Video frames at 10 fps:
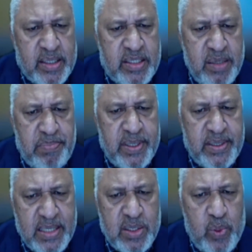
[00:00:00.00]
It
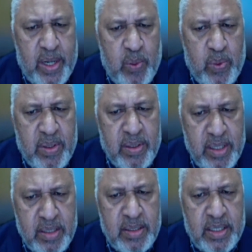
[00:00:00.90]
simply does away with
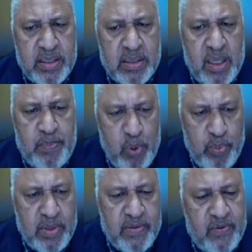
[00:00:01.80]
needless
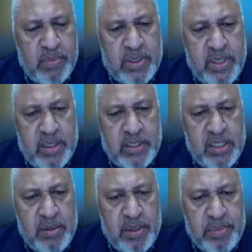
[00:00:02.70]
approvals from the
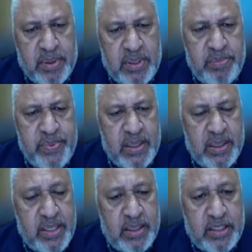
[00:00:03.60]

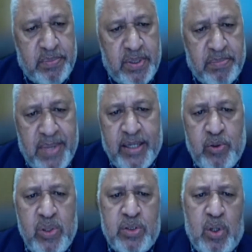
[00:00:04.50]
TLTB. By
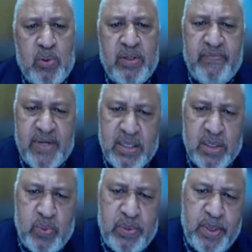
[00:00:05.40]
doing so,
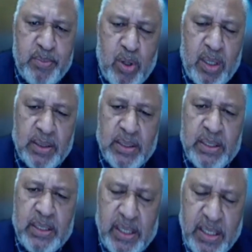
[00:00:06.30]
investors will be more
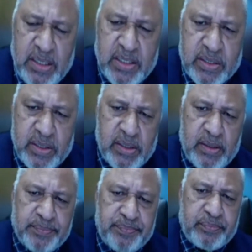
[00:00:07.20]

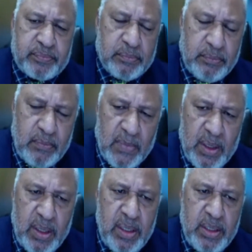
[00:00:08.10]
interested
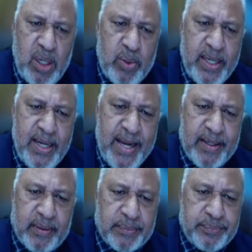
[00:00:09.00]
in Itoke
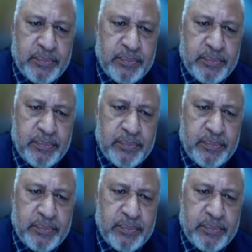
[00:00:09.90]
land.